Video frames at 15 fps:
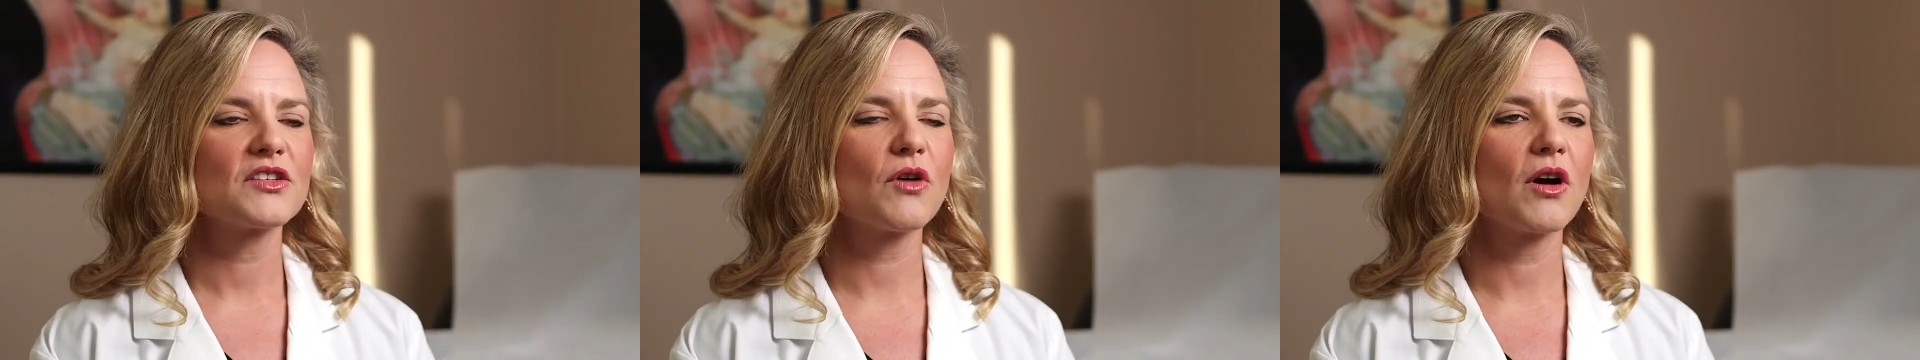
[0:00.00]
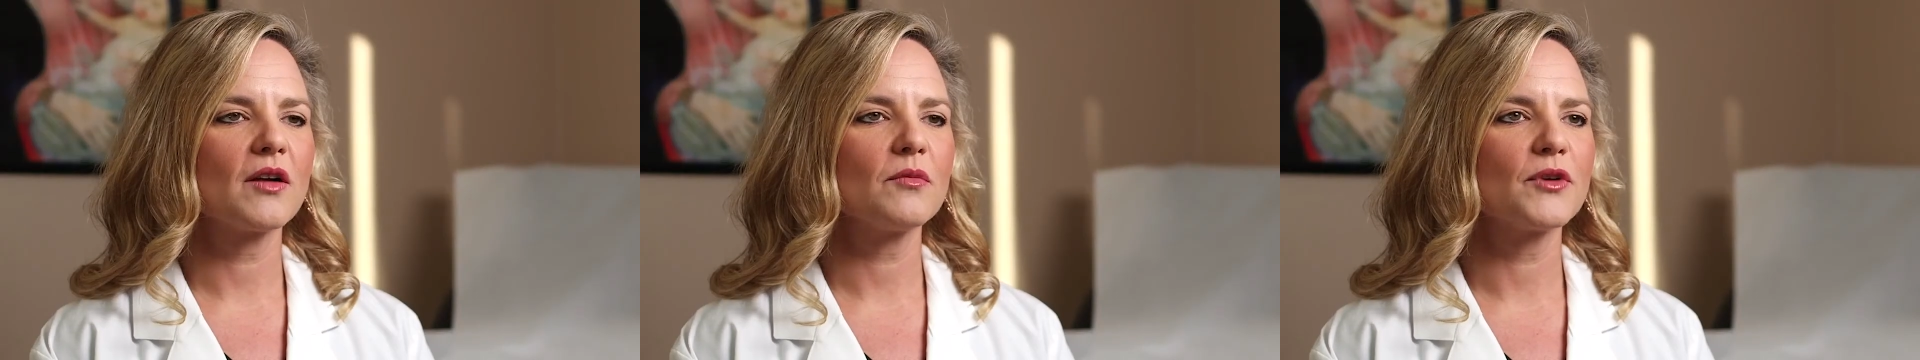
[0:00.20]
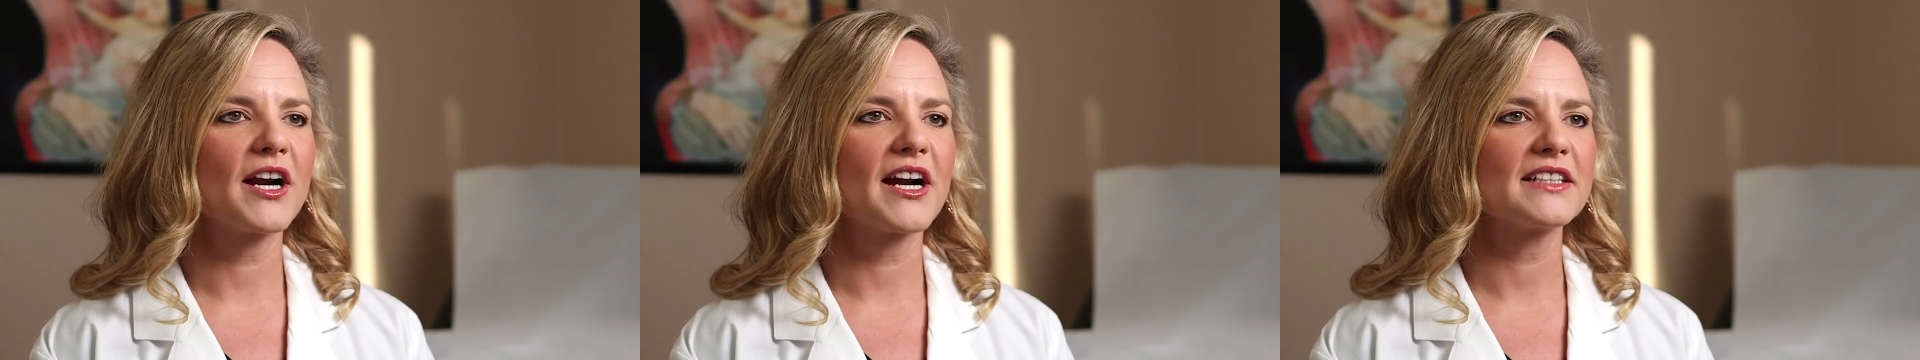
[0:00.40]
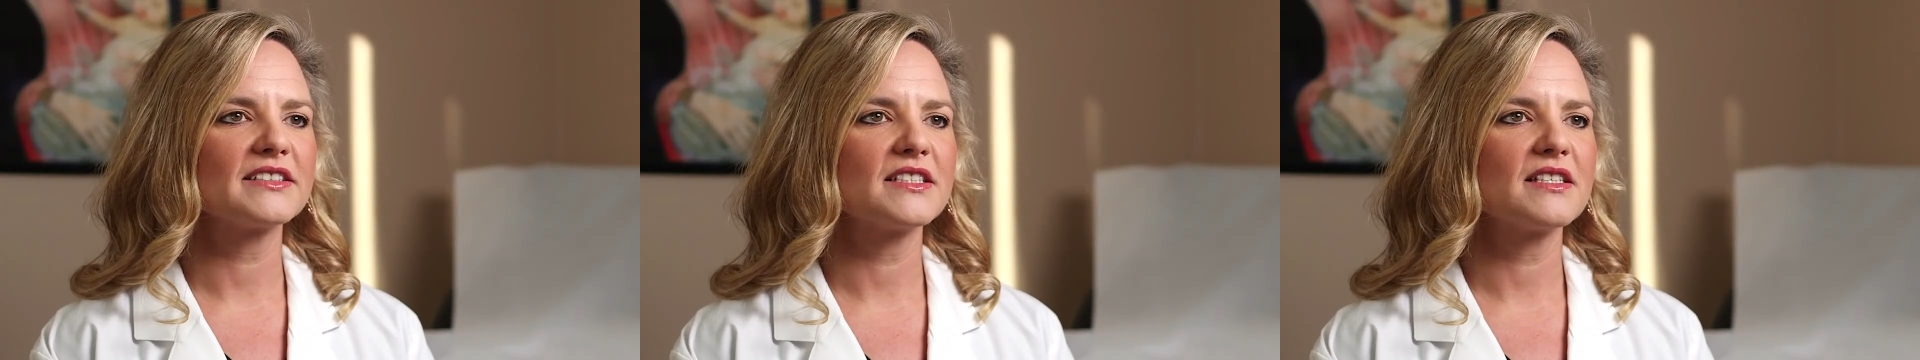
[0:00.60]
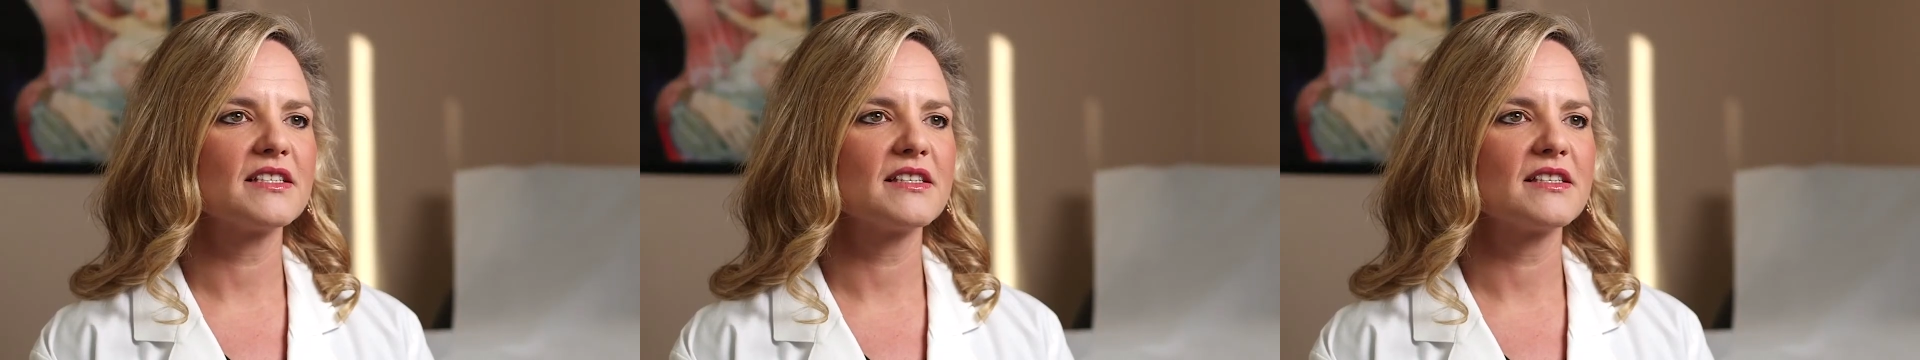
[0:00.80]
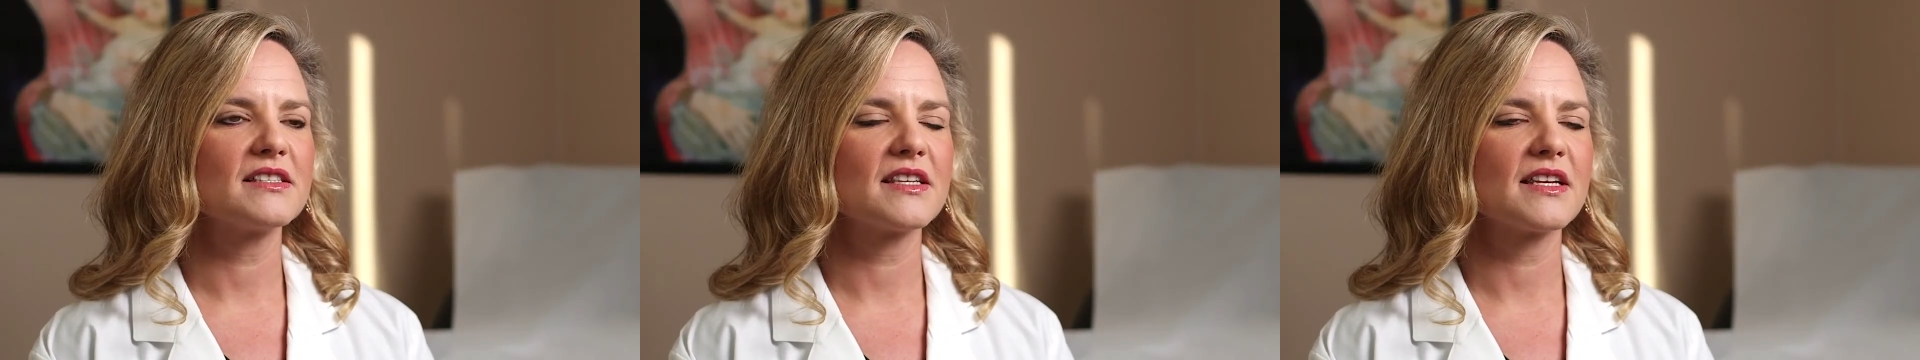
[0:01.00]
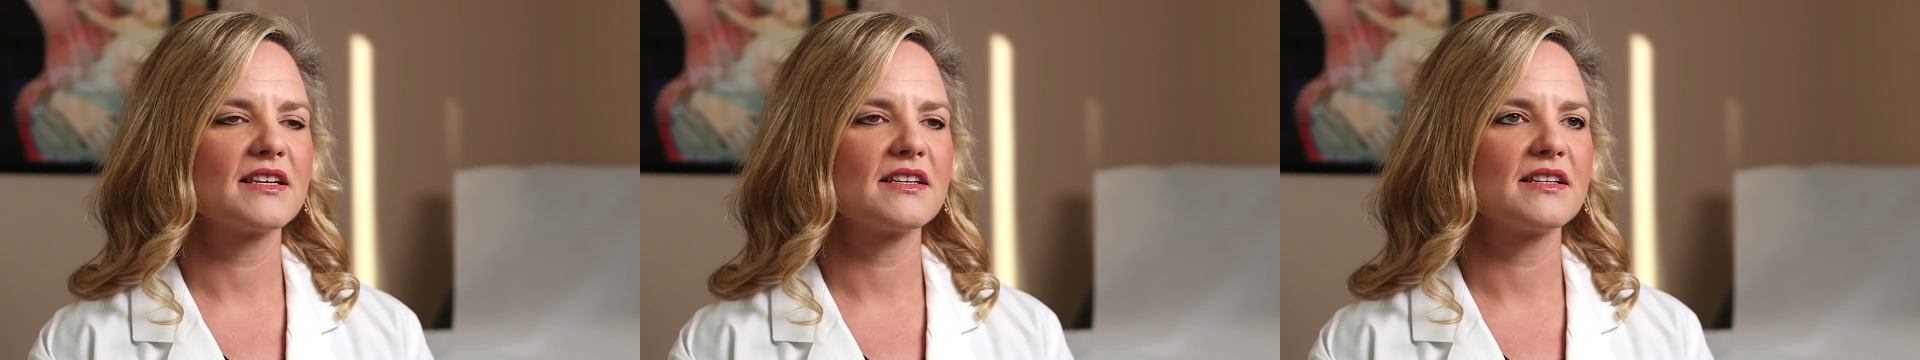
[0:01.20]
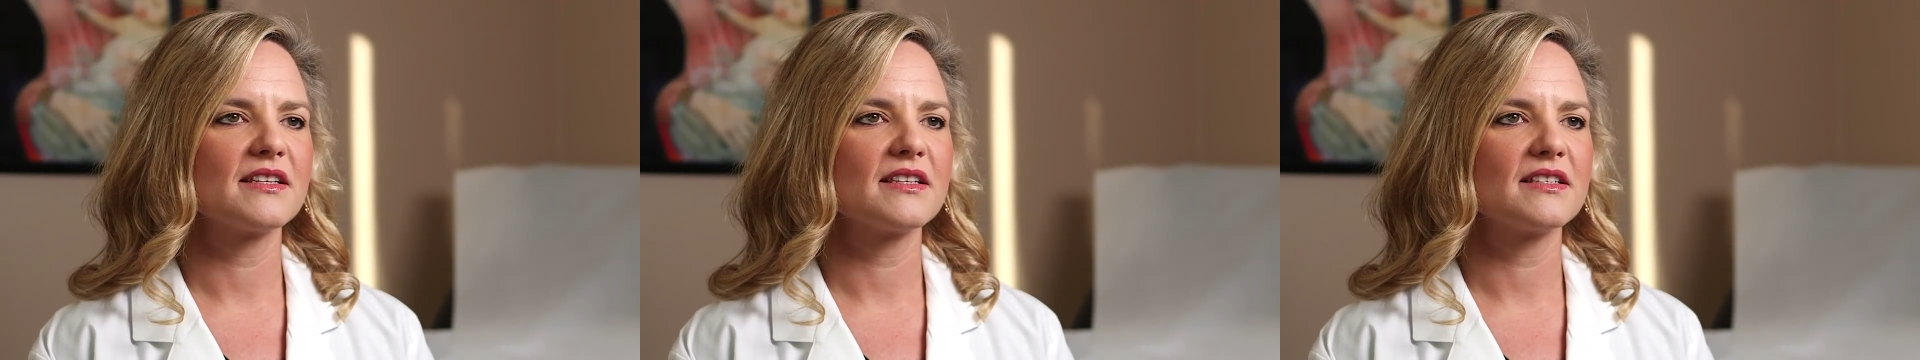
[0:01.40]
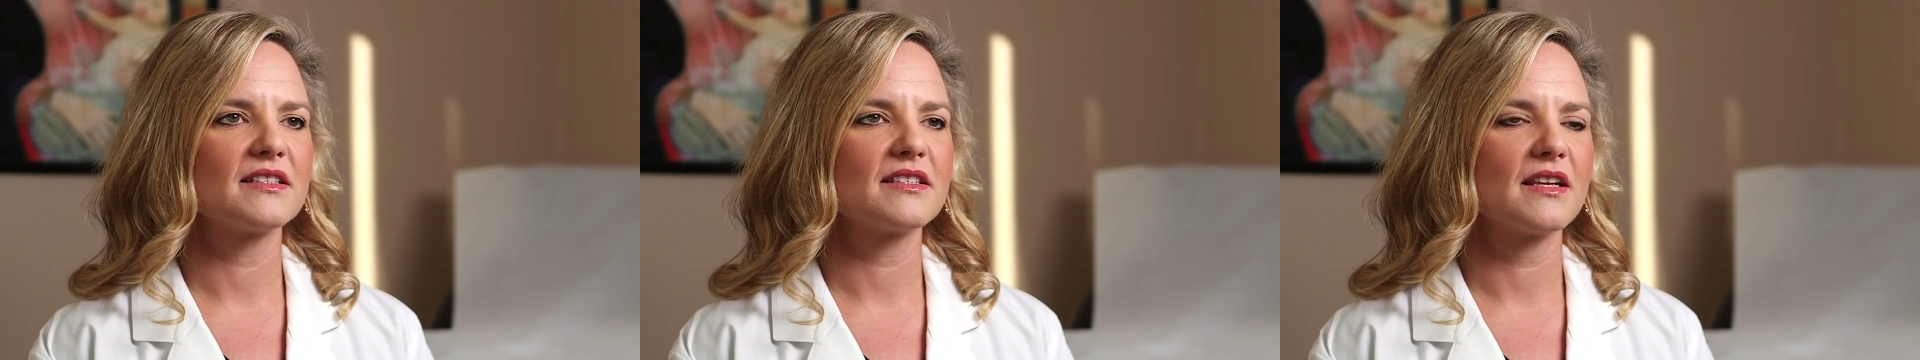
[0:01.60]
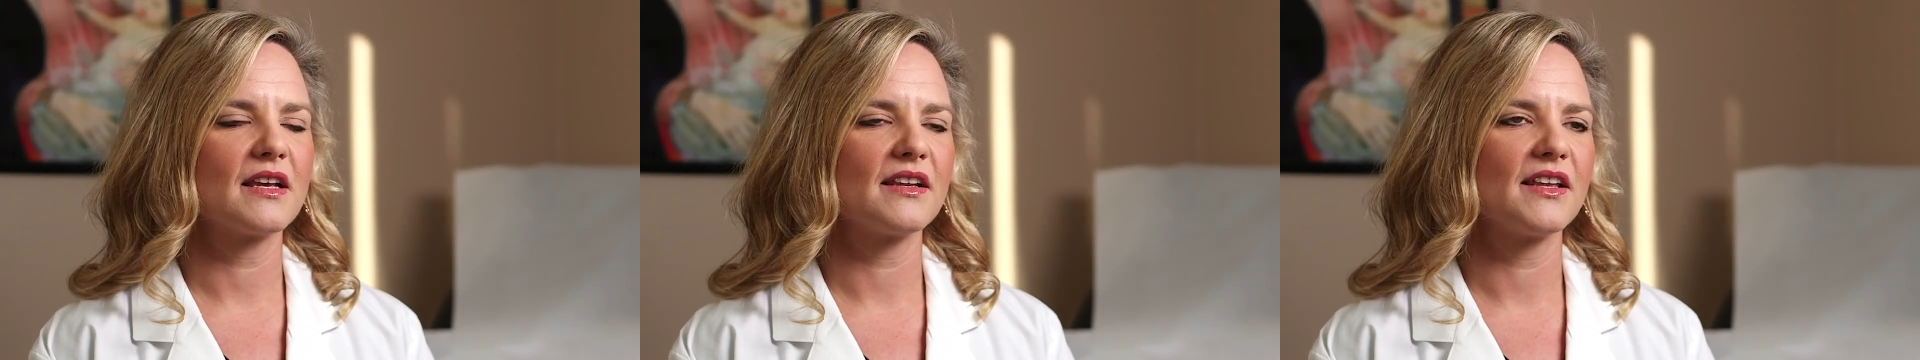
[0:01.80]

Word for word: our practice is